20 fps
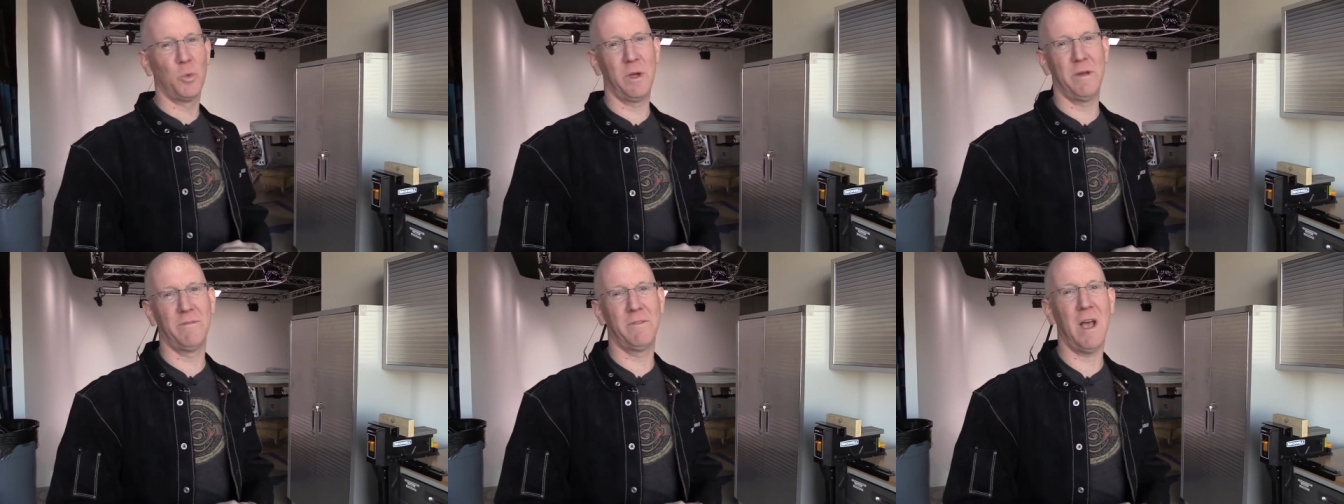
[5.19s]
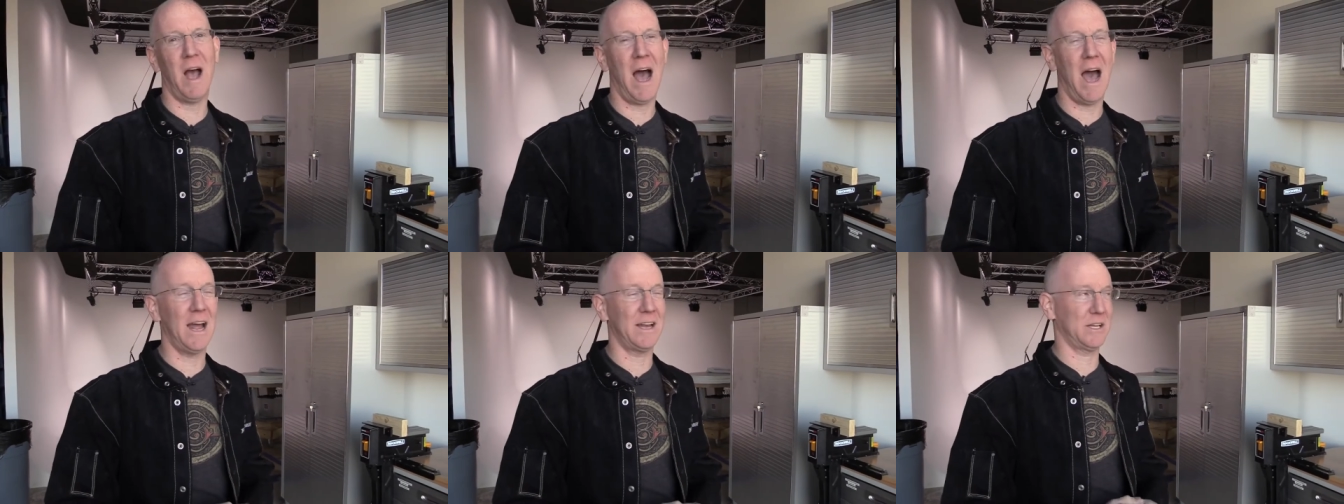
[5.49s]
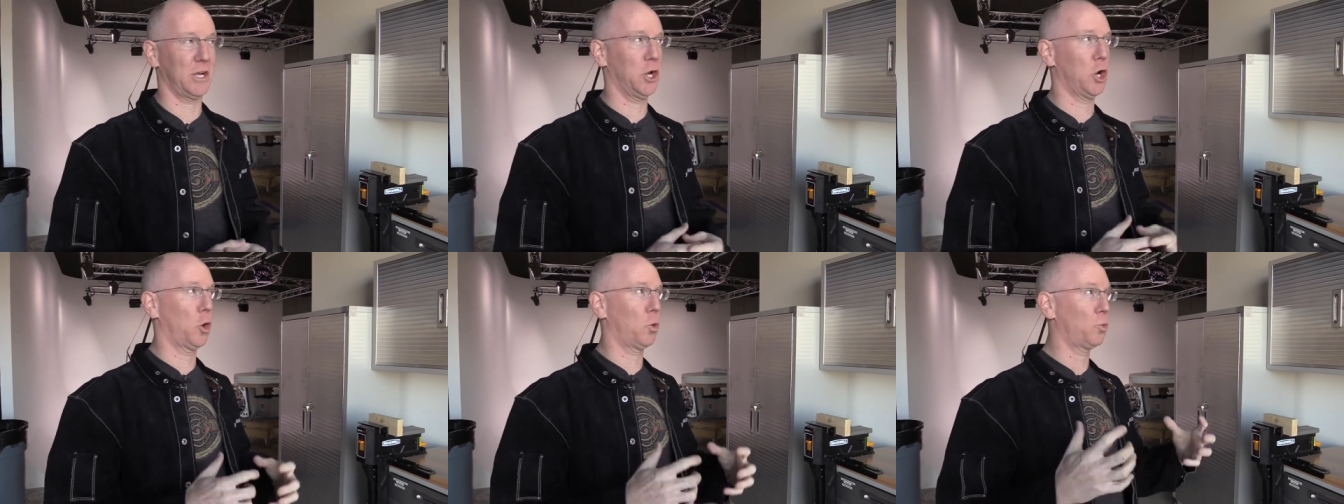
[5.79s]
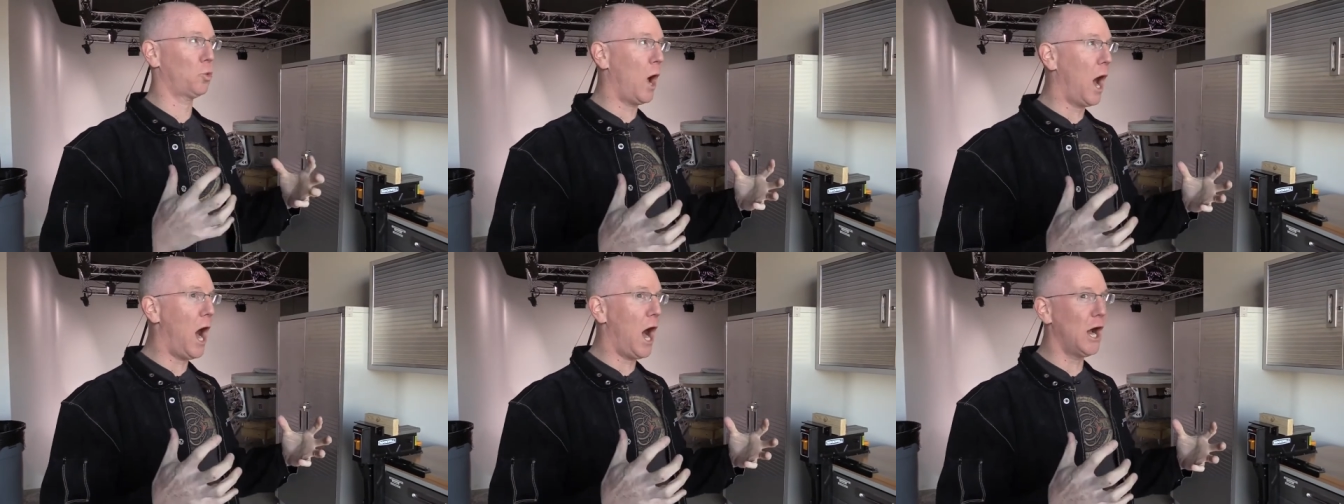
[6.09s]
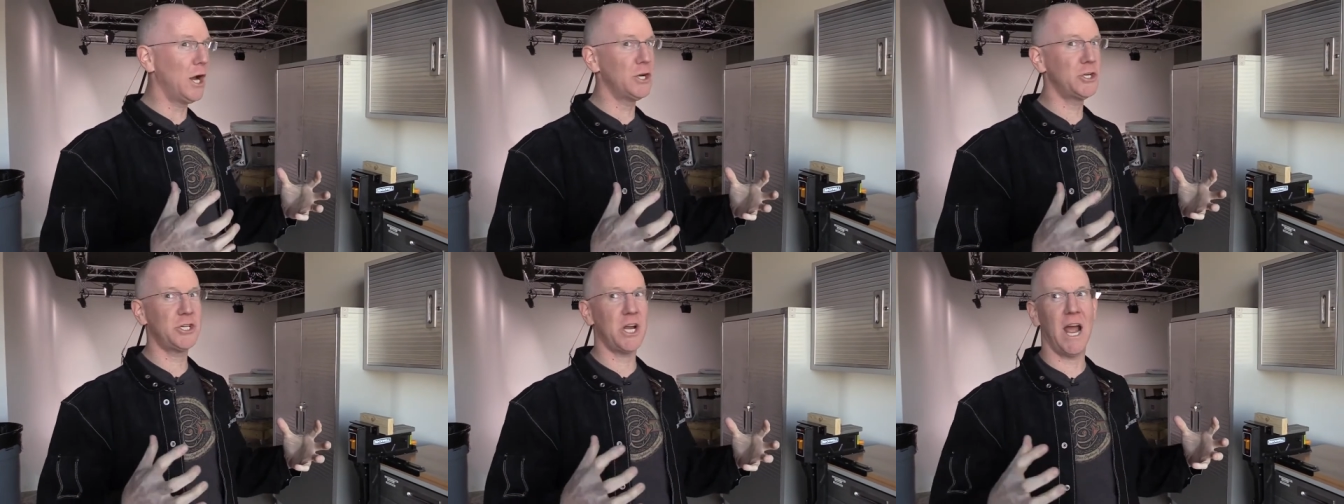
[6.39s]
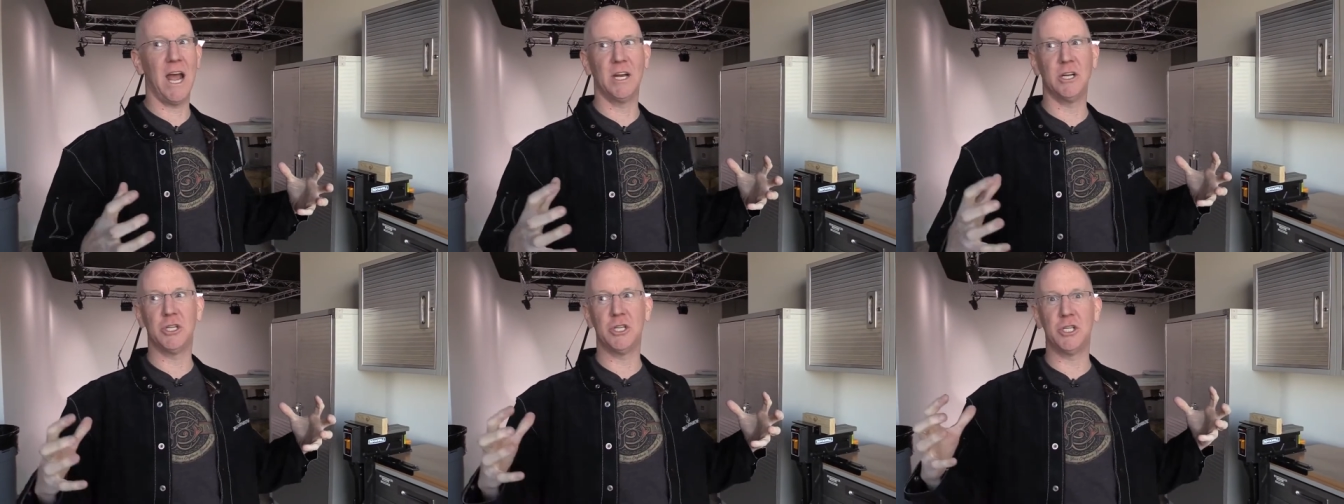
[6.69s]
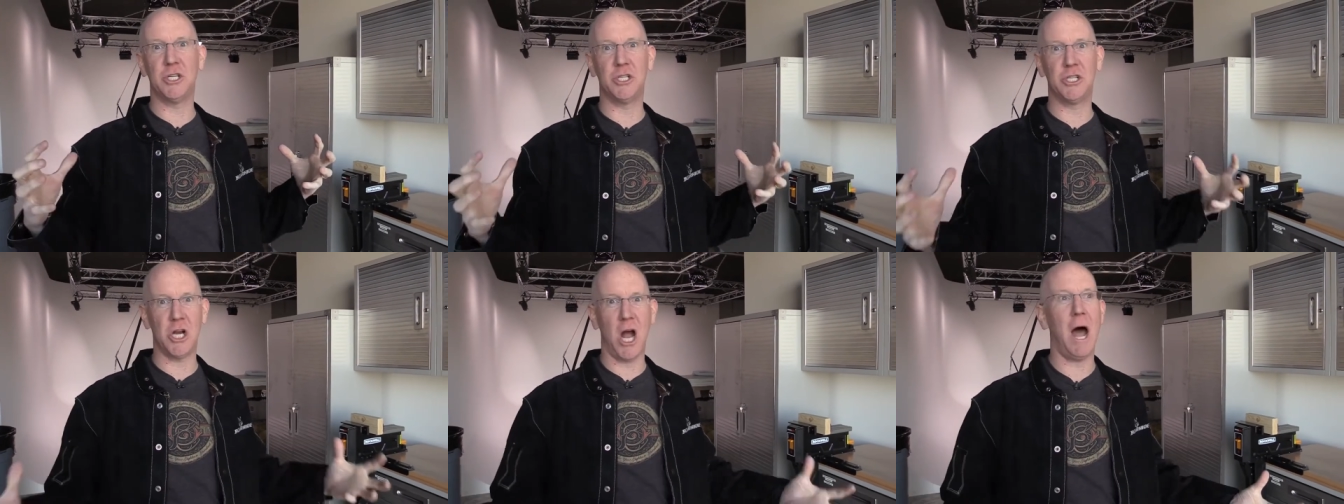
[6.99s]
we've got garage and
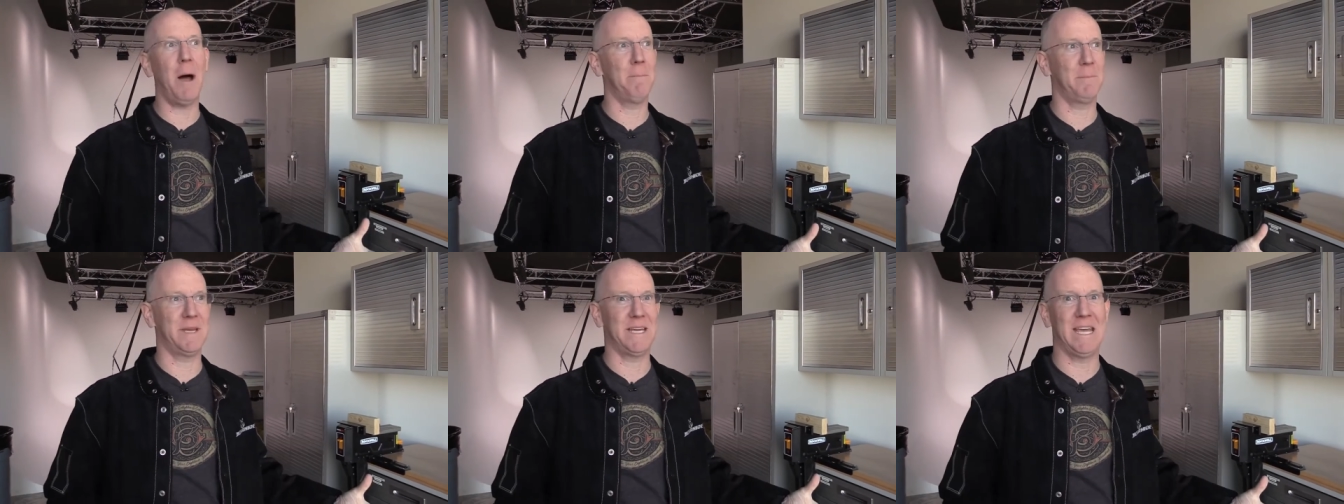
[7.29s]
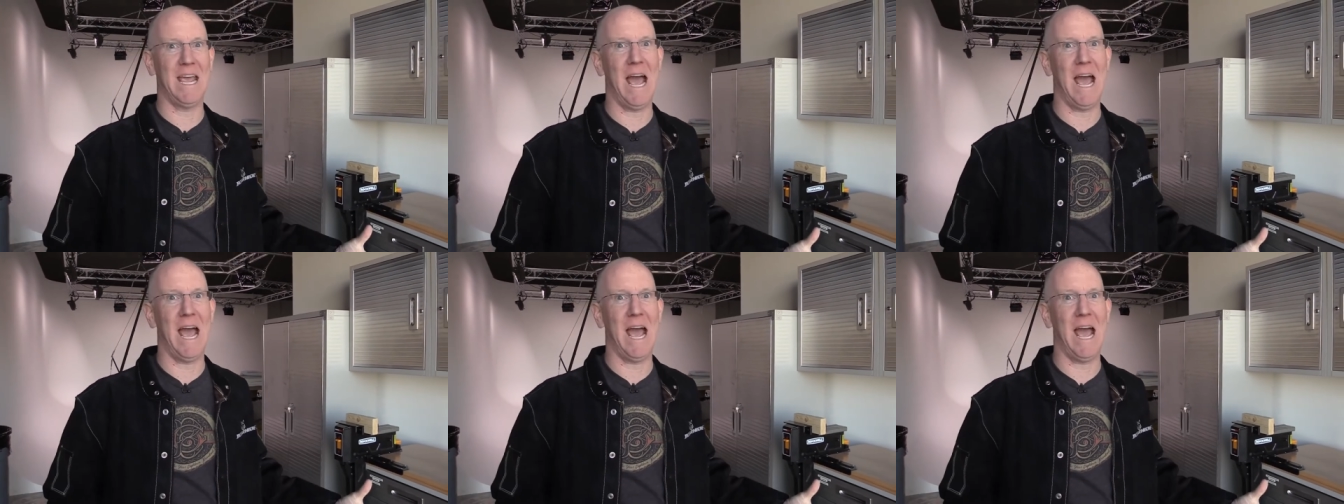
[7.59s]
shop